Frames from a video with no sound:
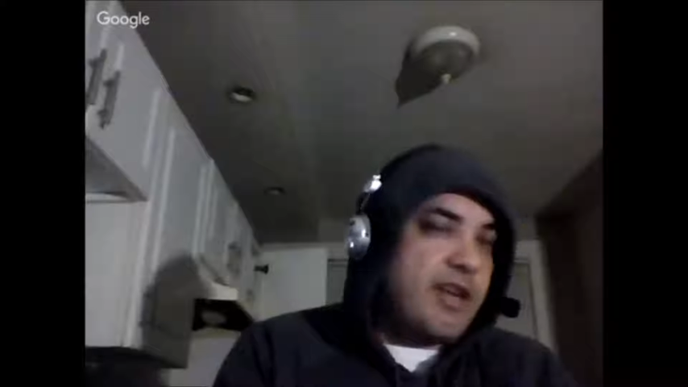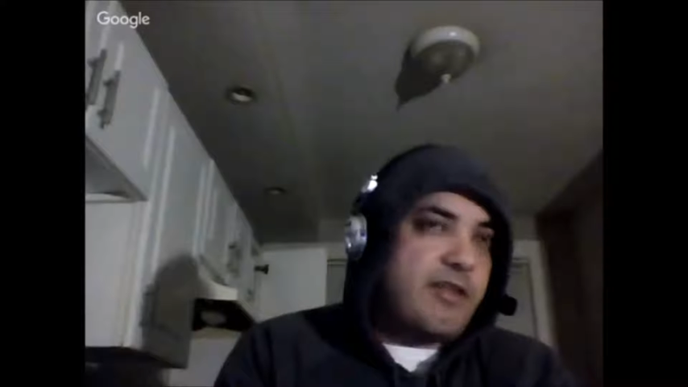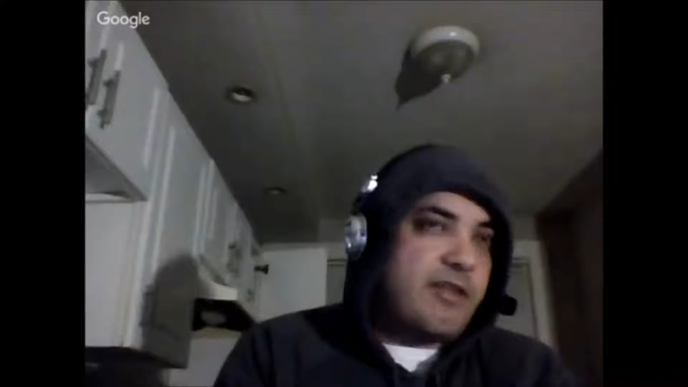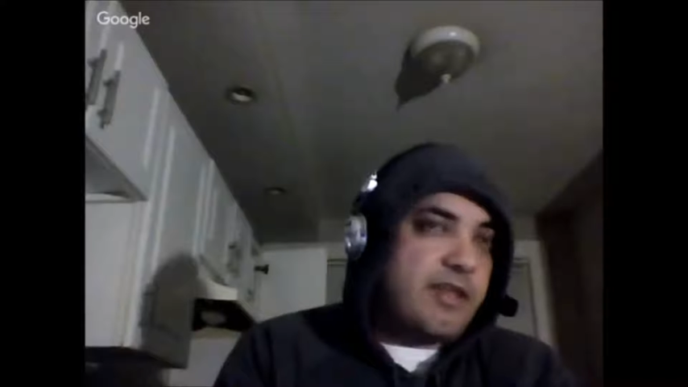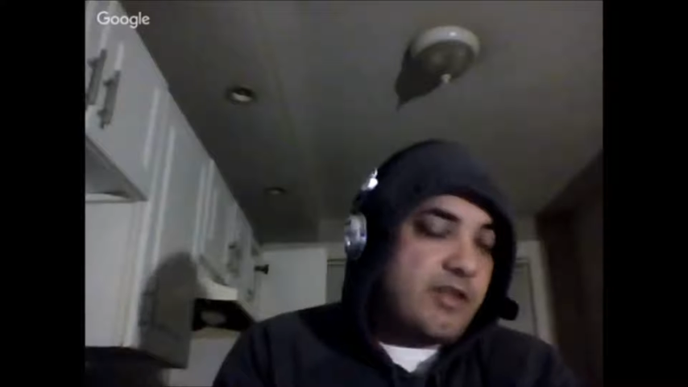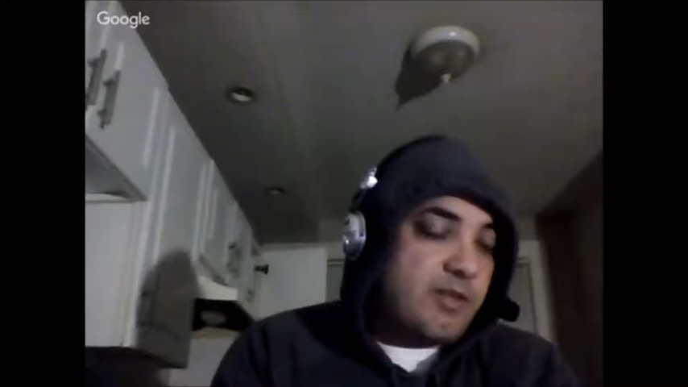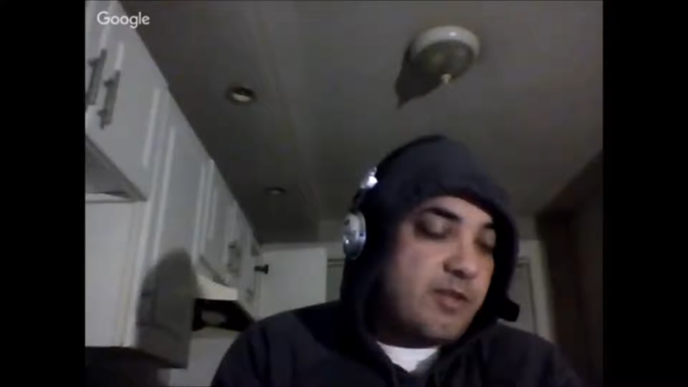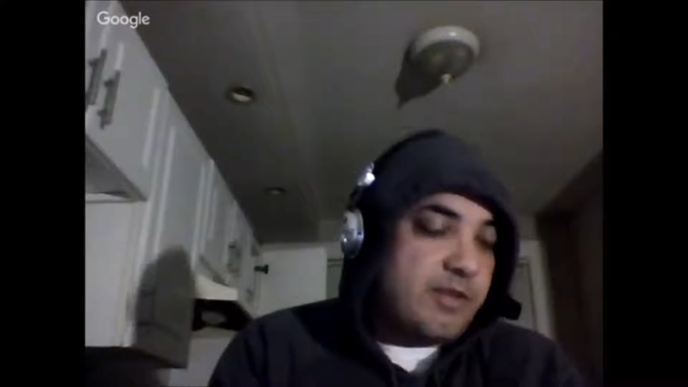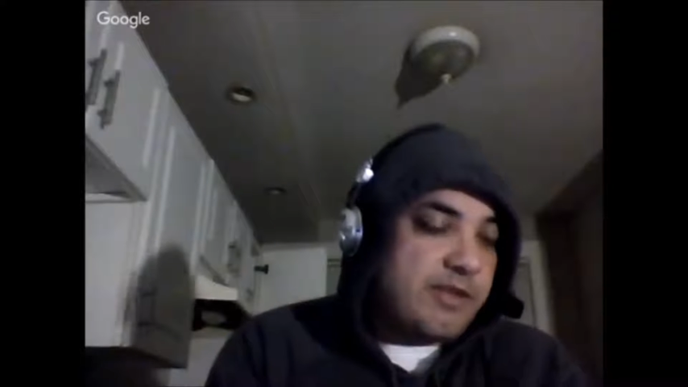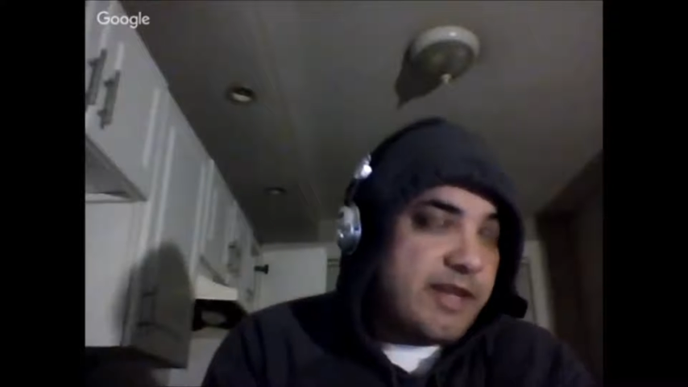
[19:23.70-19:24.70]
I don't think it should have
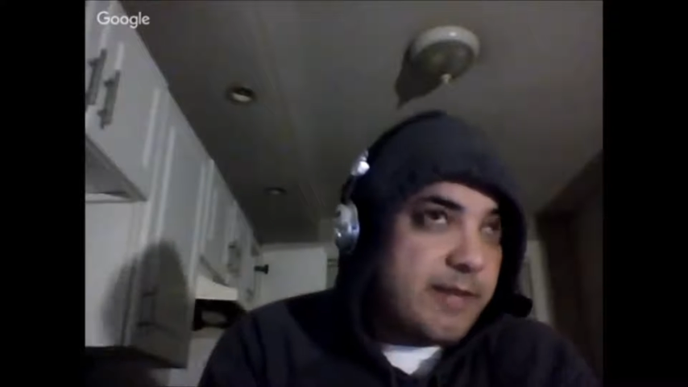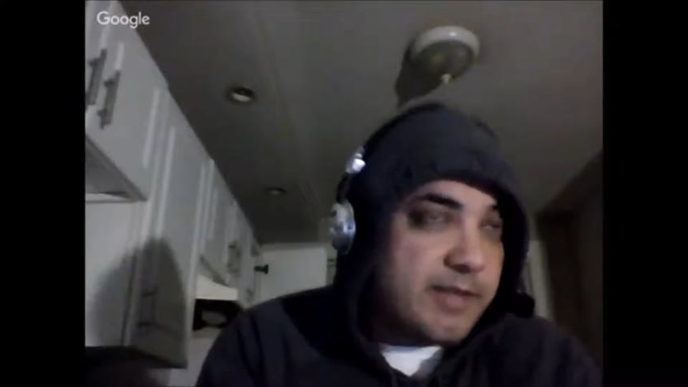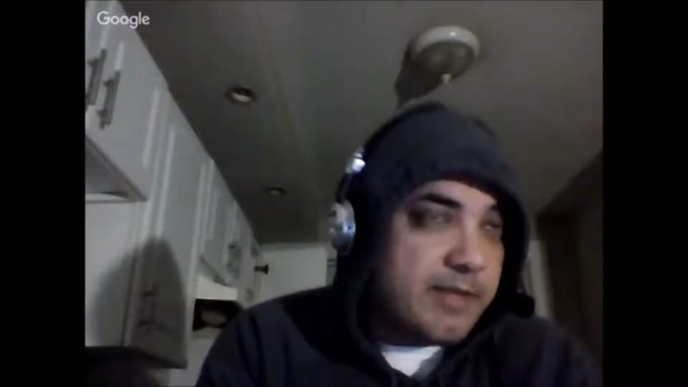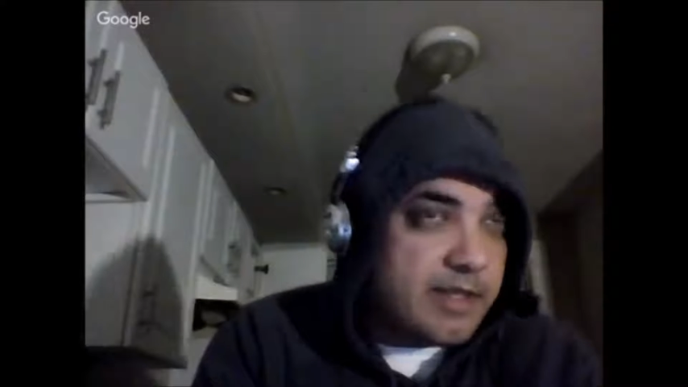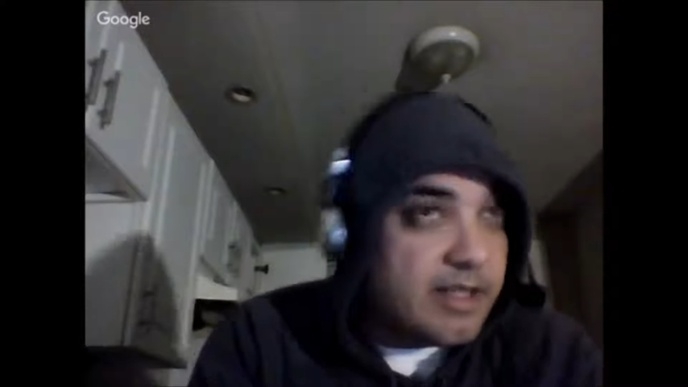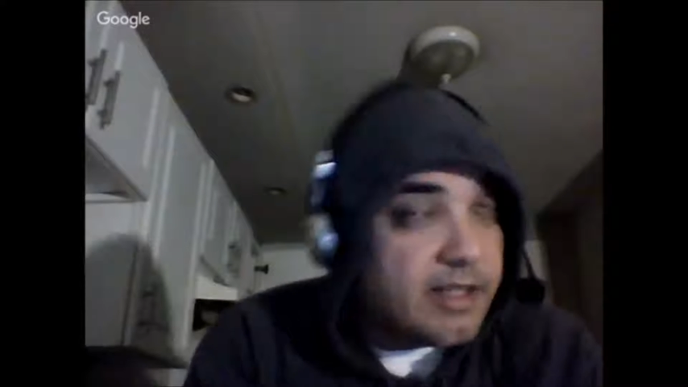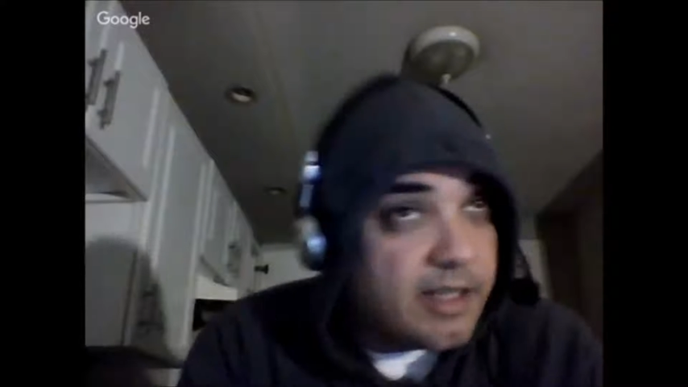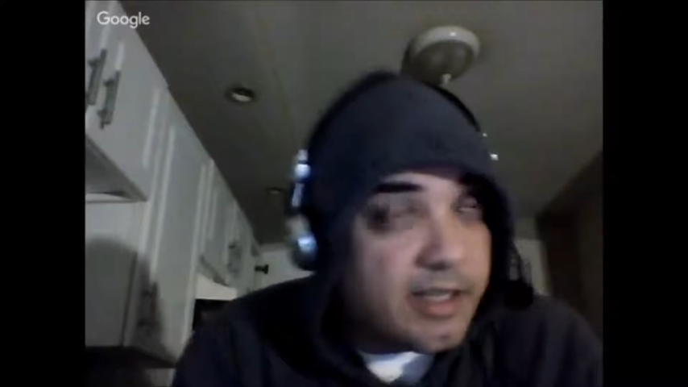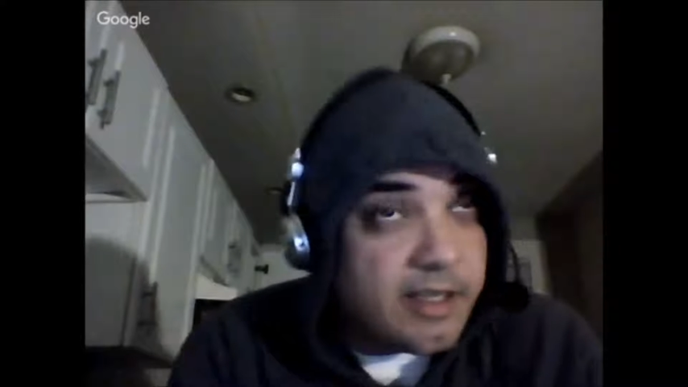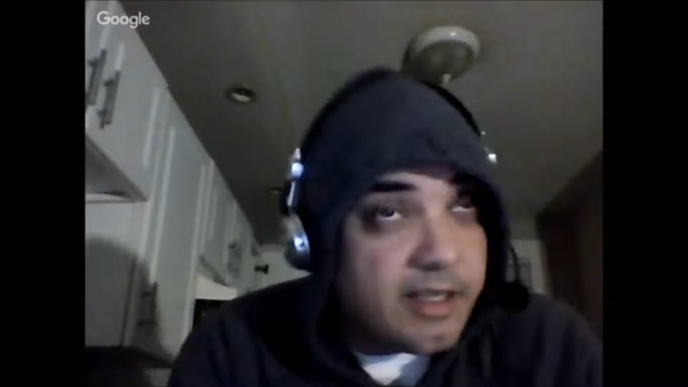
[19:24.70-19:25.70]
been stopped and and
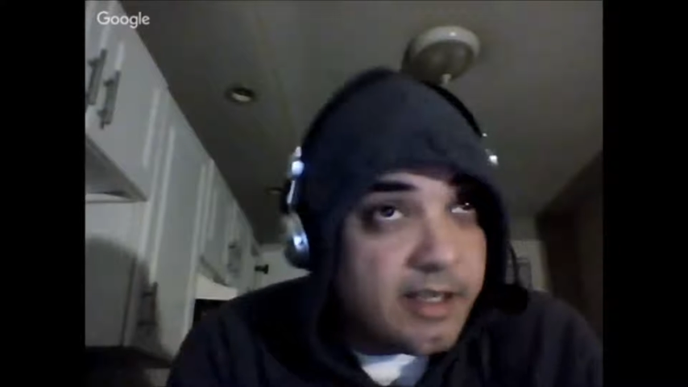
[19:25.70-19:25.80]
uh